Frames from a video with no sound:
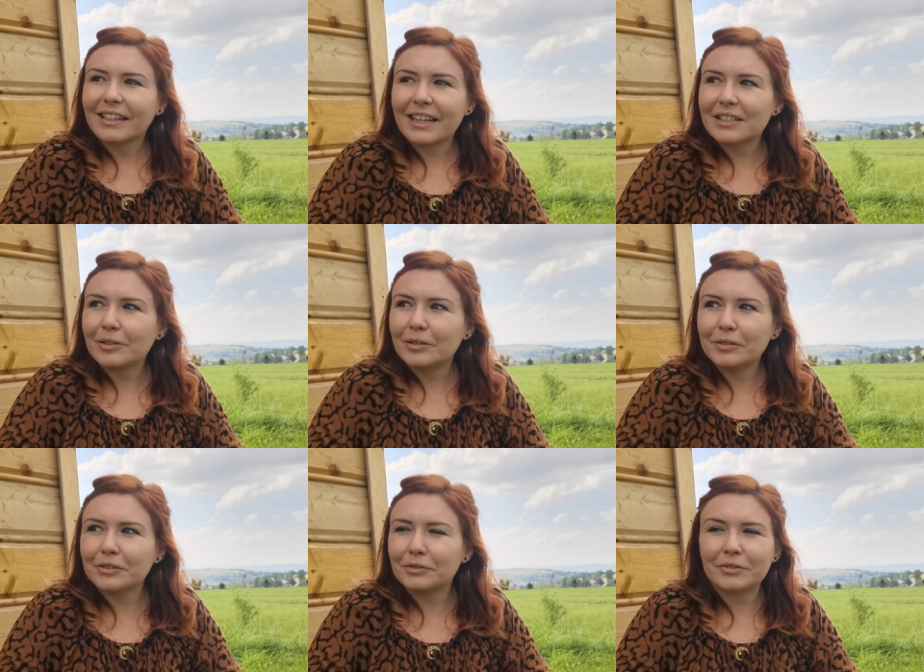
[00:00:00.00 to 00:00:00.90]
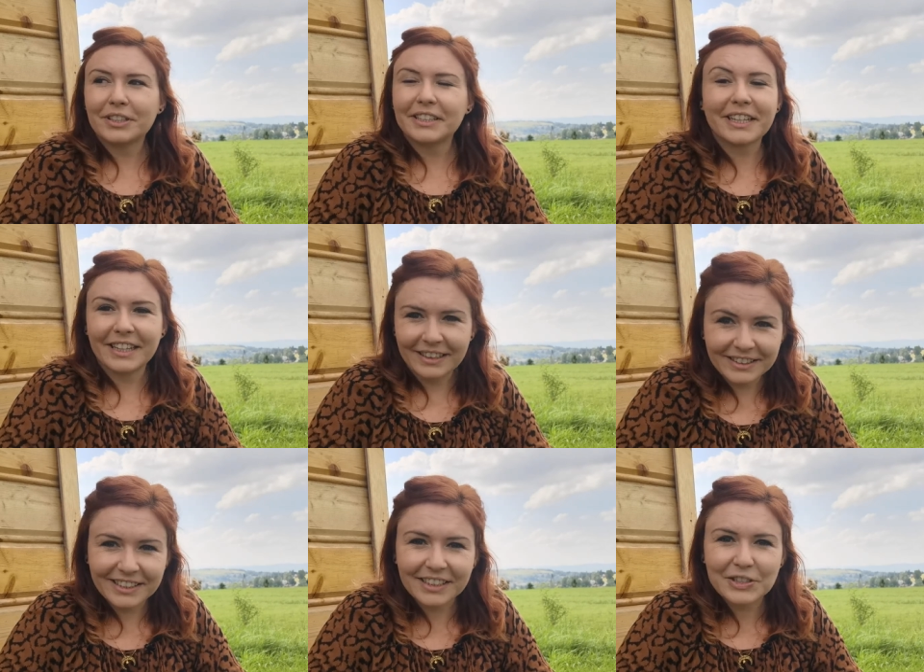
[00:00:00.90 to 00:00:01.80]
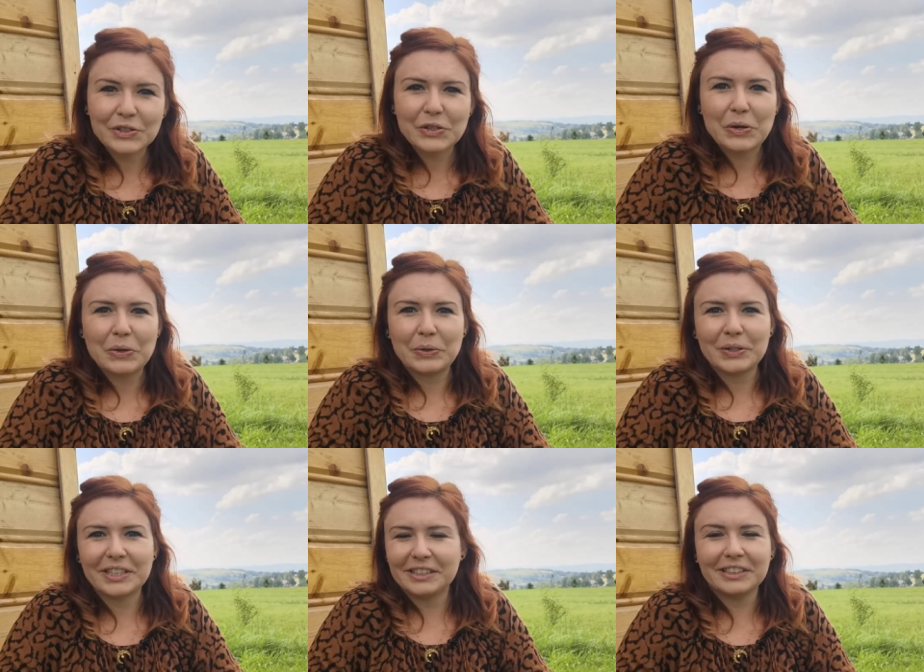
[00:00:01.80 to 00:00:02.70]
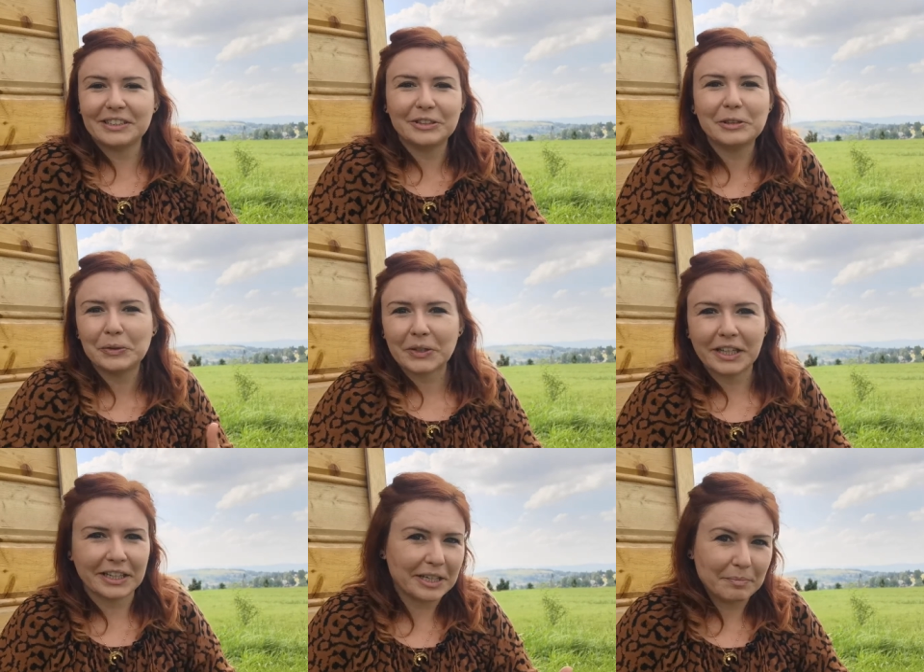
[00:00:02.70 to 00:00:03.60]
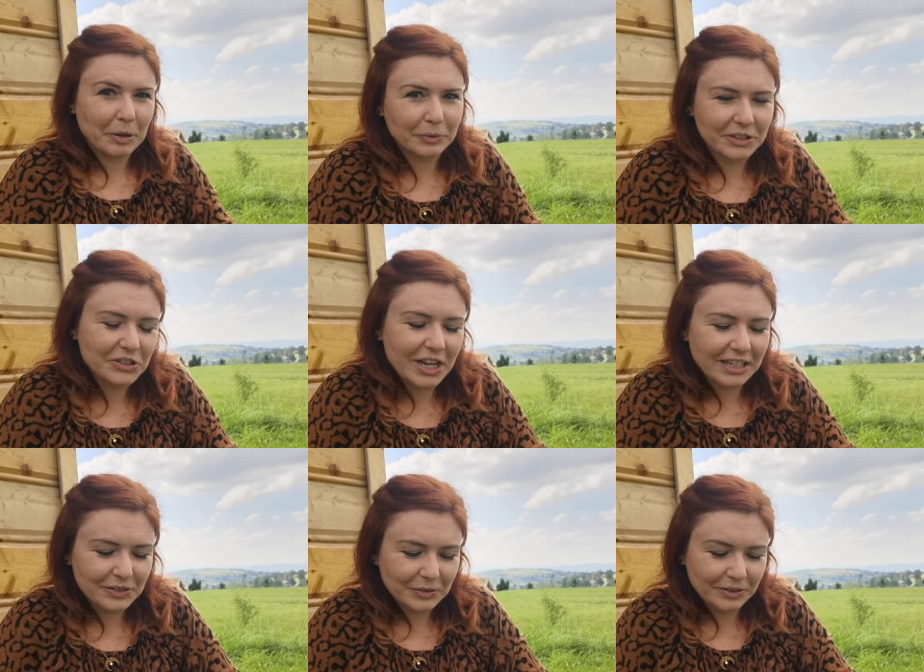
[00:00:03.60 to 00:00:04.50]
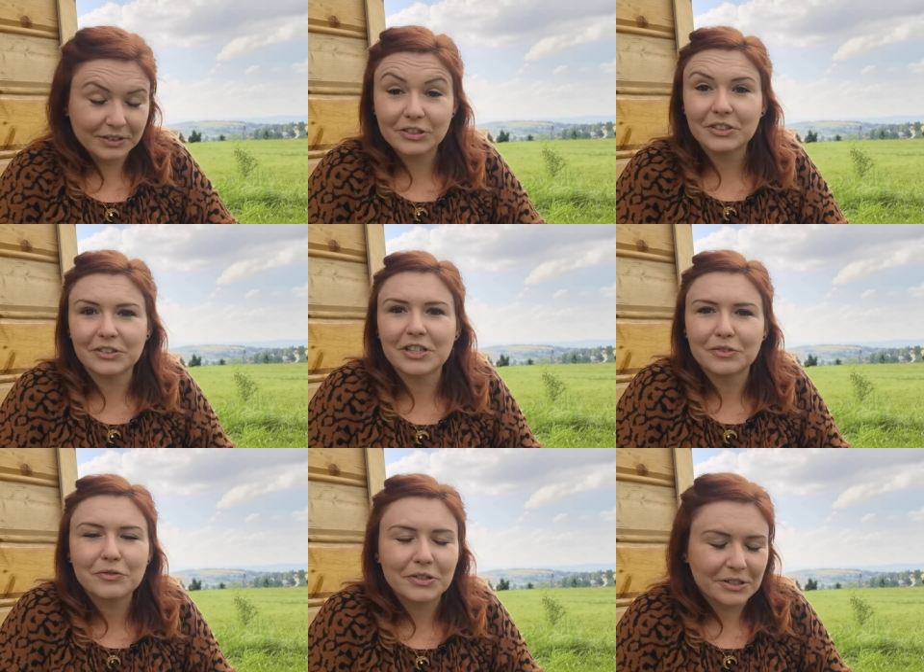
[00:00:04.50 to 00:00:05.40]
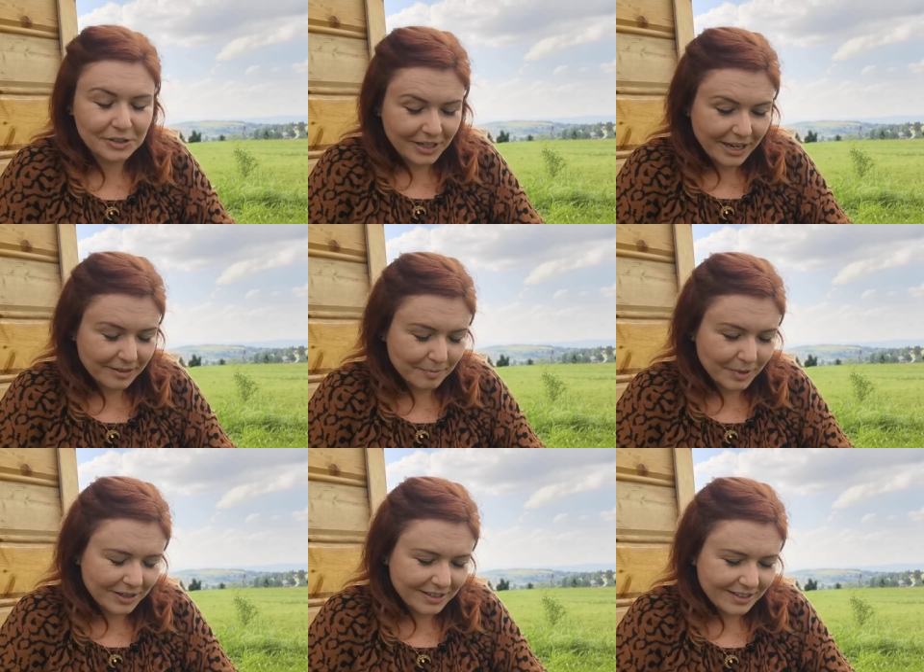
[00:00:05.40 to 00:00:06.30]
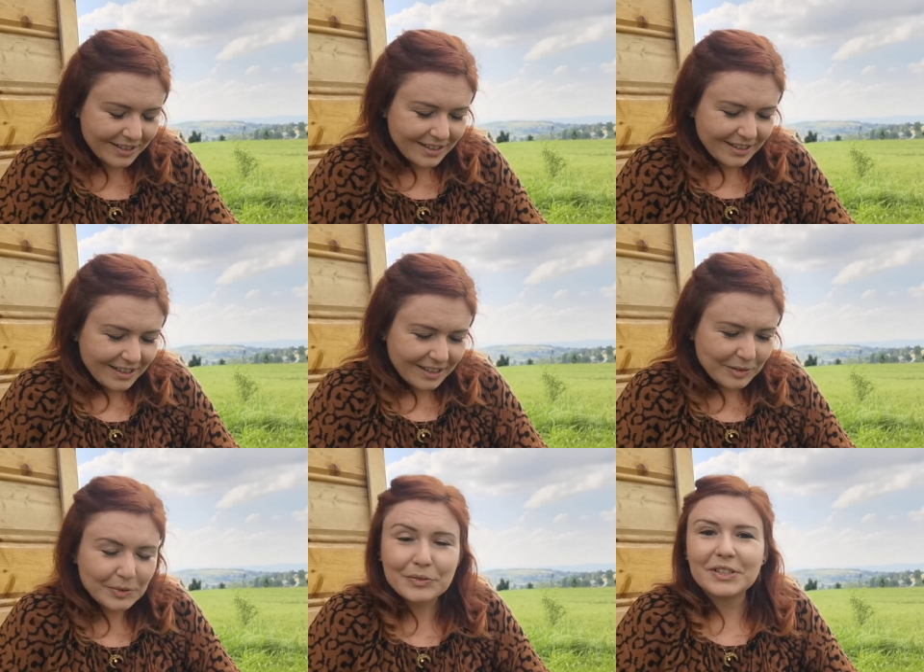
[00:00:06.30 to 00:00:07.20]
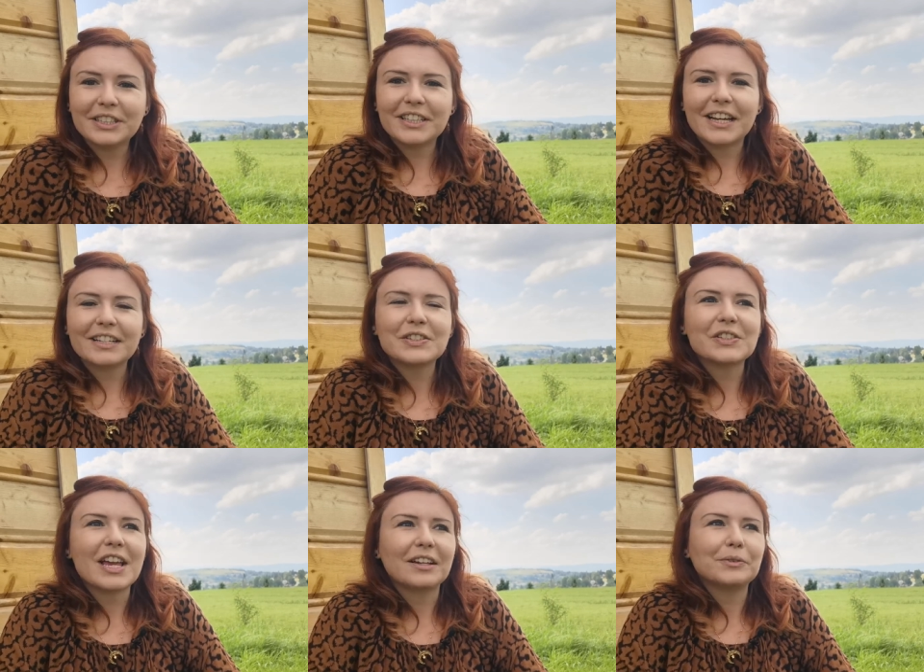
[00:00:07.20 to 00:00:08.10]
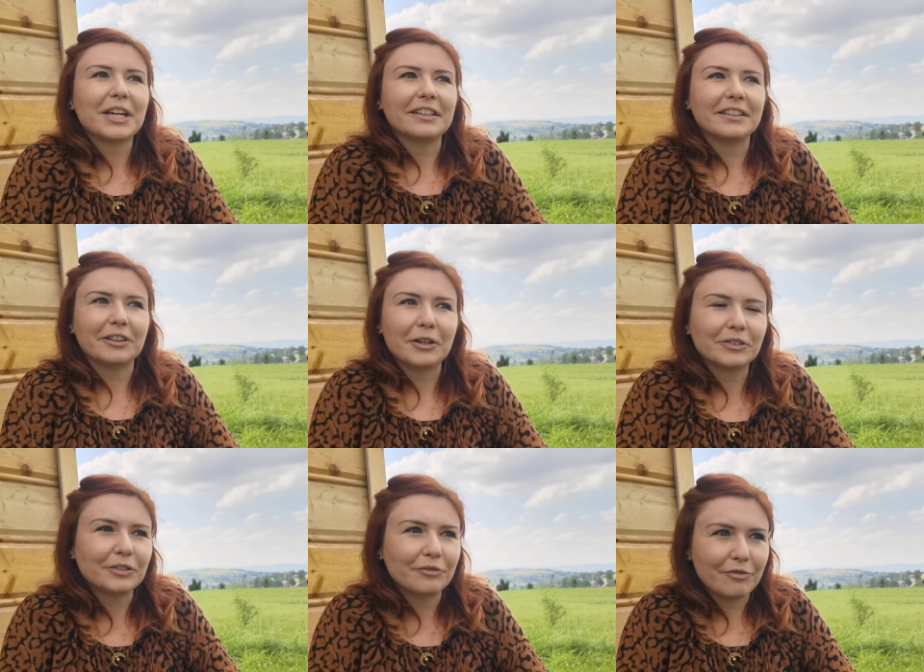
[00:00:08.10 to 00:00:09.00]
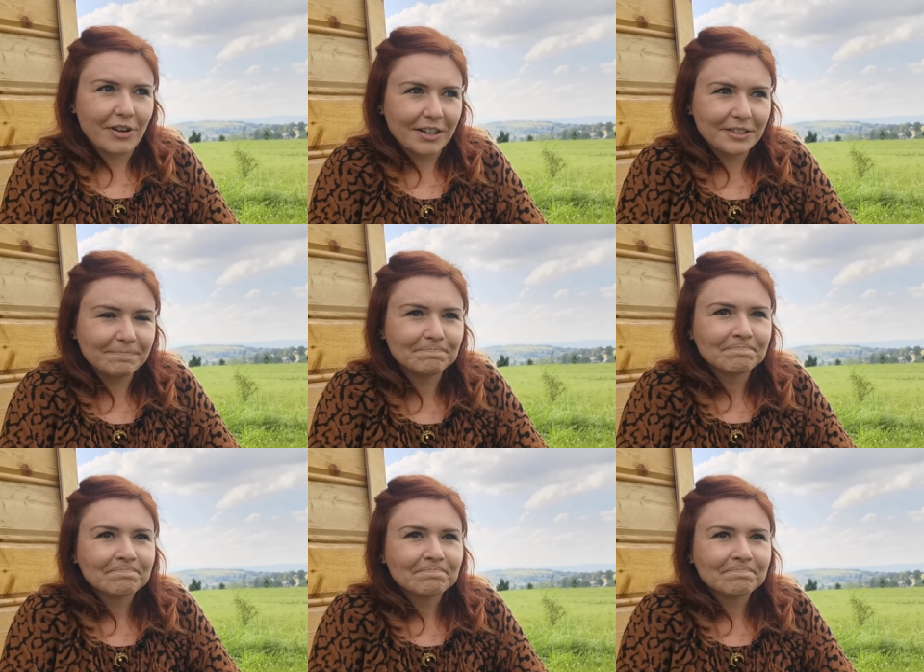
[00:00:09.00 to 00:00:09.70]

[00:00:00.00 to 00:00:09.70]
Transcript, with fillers: and the castle looked really Celtic, so it, it didn't look like a Polish castle. J just ruins, yeah, but it was really nice and we had a lot of fun.